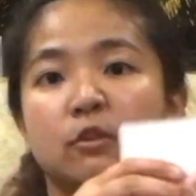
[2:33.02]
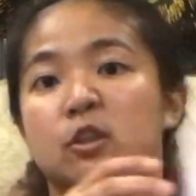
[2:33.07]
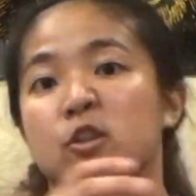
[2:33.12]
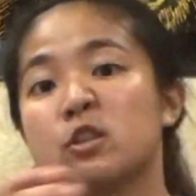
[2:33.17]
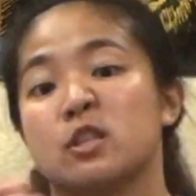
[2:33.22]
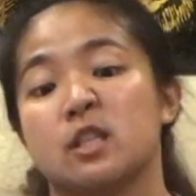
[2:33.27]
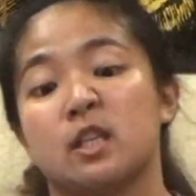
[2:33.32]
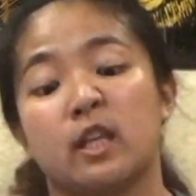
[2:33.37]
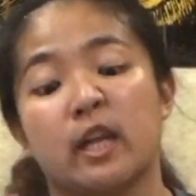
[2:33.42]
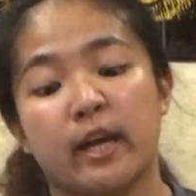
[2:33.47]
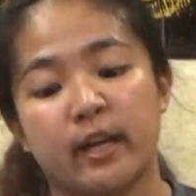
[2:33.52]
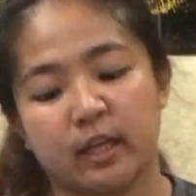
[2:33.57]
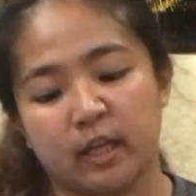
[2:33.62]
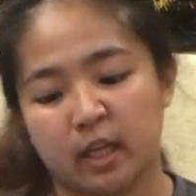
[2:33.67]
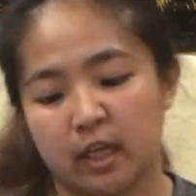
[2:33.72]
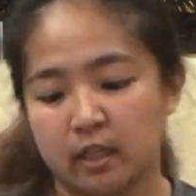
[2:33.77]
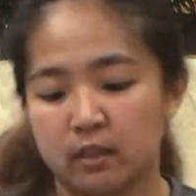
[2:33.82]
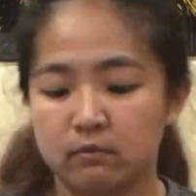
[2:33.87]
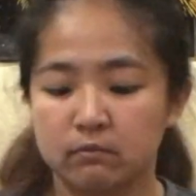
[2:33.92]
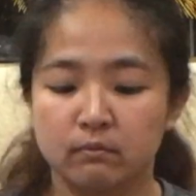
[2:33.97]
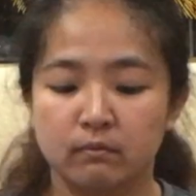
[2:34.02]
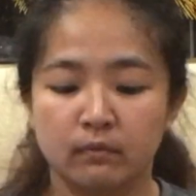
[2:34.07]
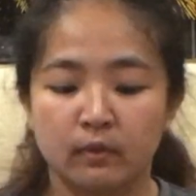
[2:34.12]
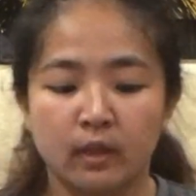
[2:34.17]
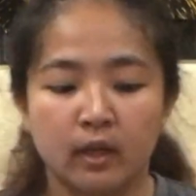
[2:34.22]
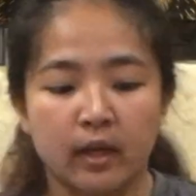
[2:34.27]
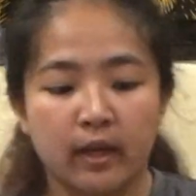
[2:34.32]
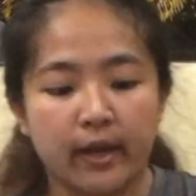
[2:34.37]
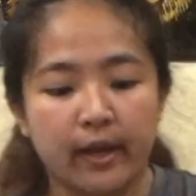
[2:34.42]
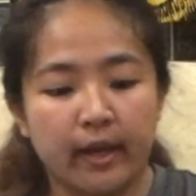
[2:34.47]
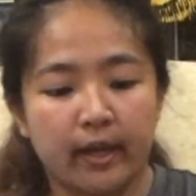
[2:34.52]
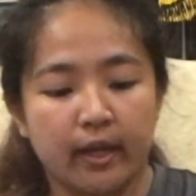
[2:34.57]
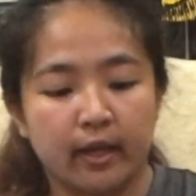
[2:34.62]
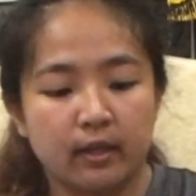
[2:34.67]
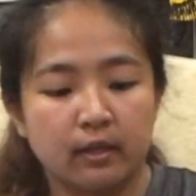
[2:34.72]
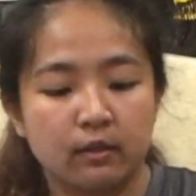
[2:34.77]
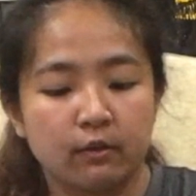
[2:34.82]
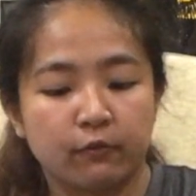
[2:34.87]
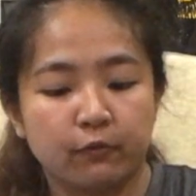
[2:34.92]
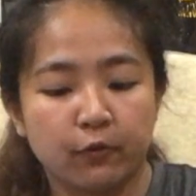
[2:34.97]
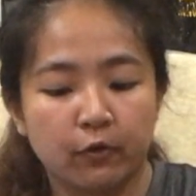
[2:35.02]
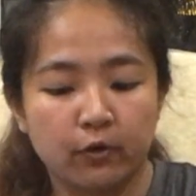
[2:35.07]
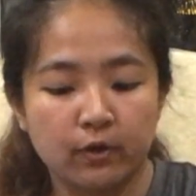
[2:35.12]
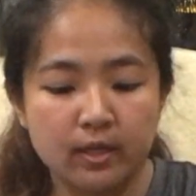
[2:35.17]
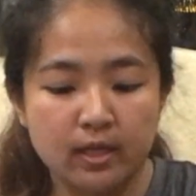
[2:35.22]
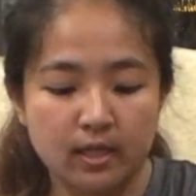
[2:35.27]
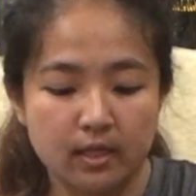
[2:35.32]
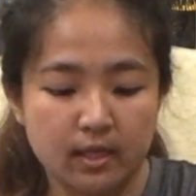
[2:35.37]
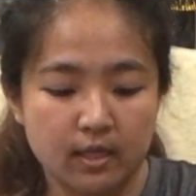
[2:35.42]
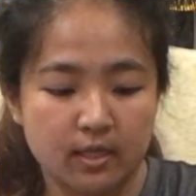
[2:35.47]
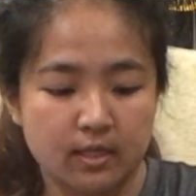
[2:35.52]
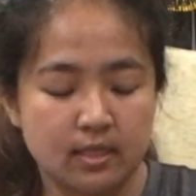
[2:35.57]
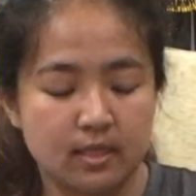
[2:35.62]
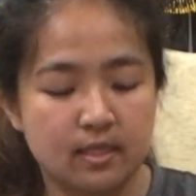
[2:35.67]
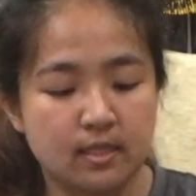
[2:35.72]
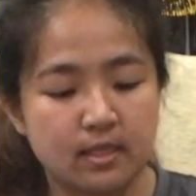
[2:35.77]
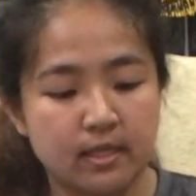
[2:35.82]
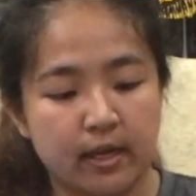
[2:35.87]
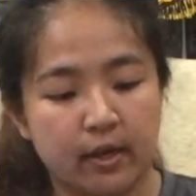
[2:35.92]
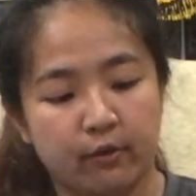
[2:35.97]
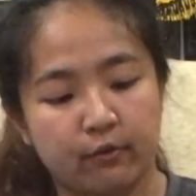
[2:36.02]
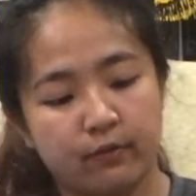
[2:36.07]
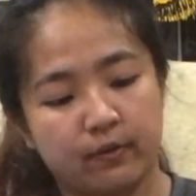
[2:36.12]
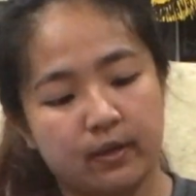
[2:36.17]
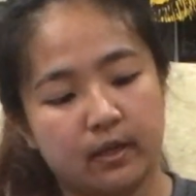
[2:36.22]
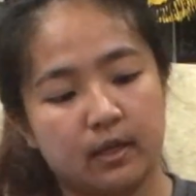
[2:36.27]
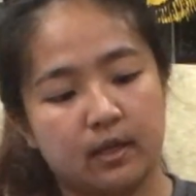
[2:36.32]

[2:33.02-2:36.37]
going to see that again. And the phone itself.